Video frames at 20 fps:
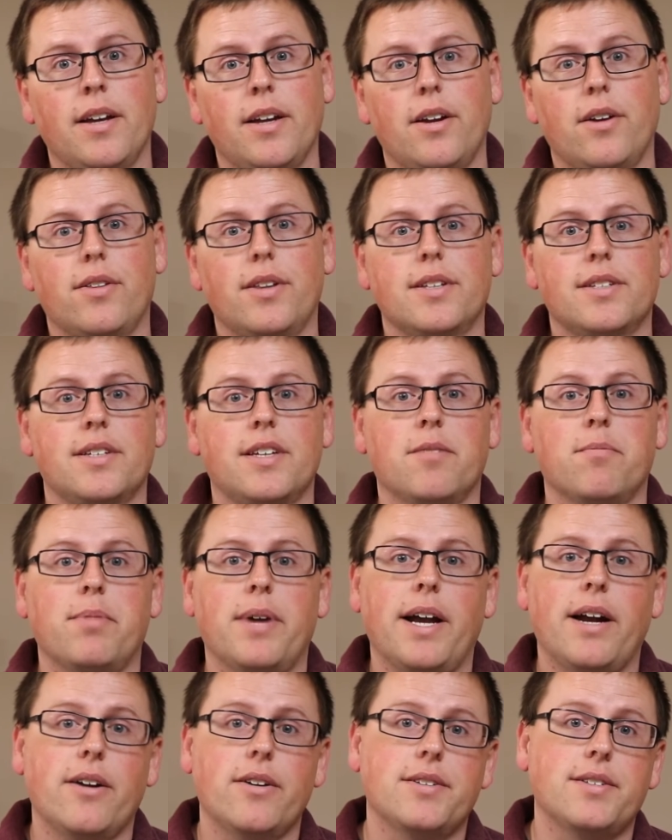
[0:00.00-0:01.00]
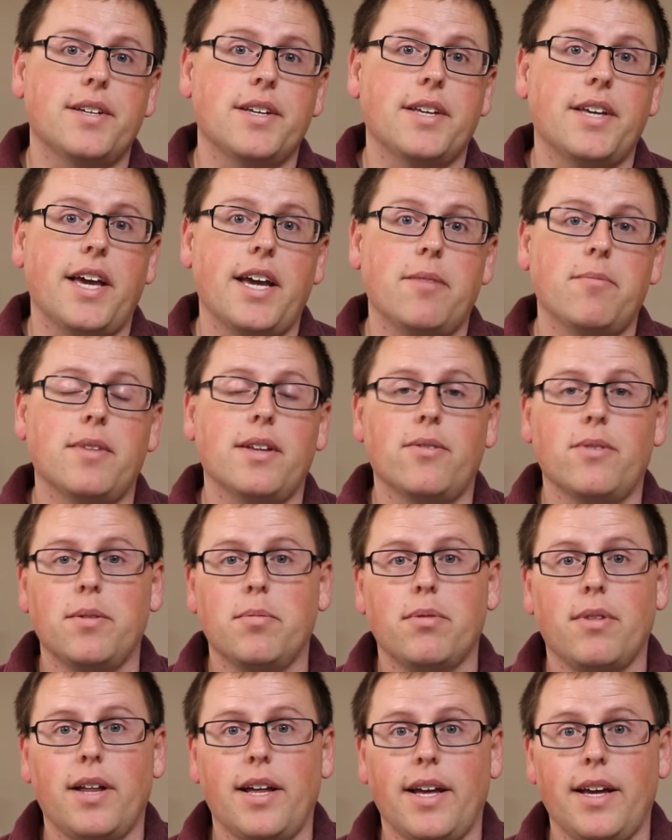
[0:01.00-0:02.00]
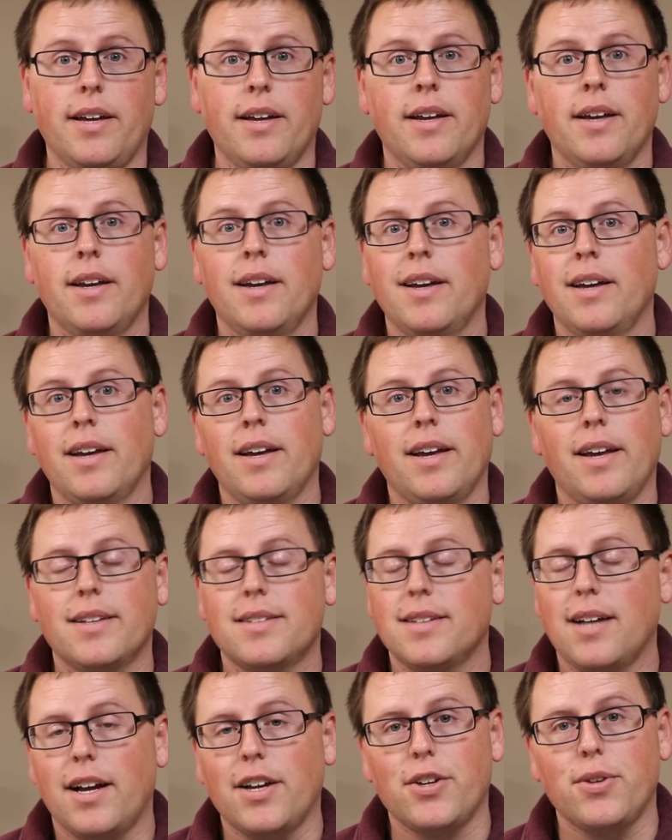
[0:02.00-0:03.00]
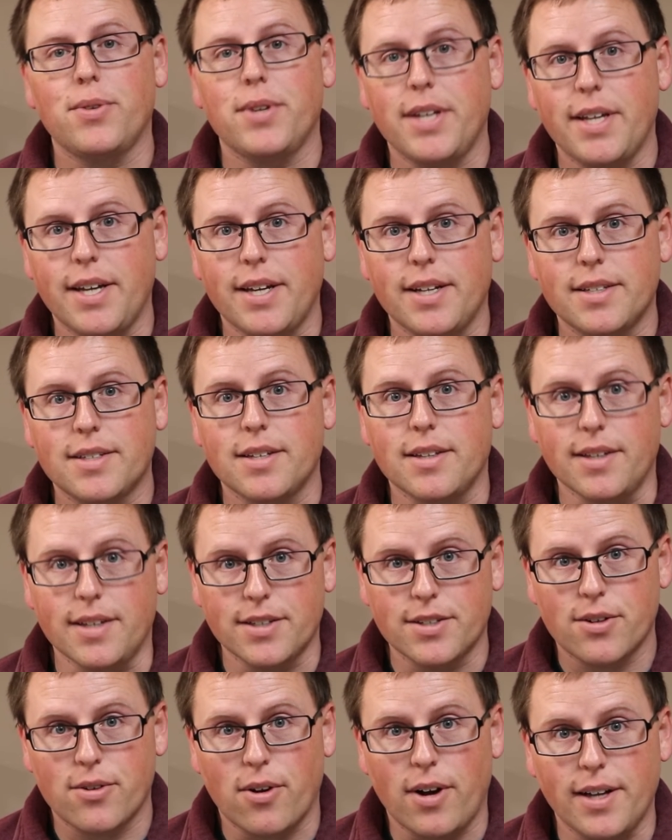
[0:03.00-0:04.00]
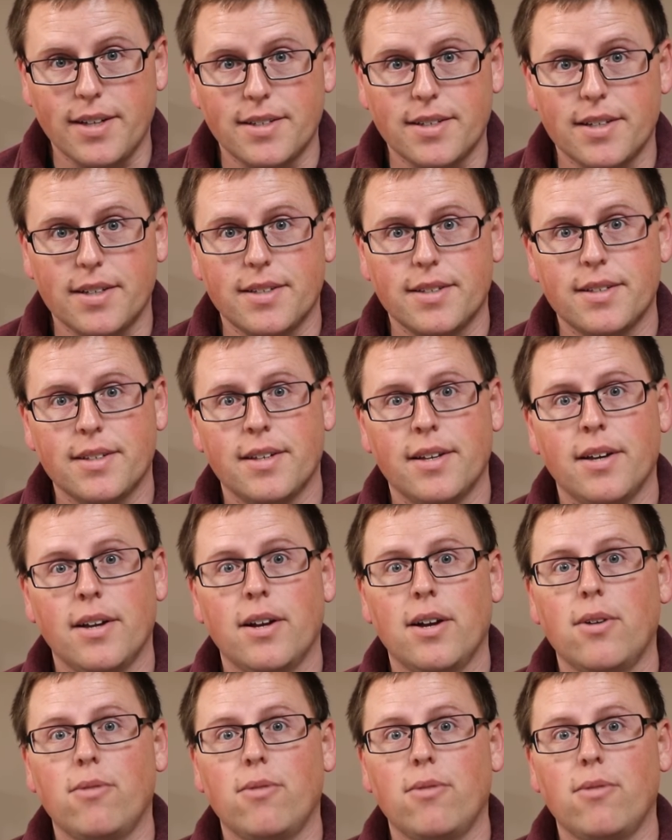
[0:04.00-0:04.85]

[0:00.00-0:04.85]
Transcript: You know, this comparison game that we play, it's not unique to this crisis.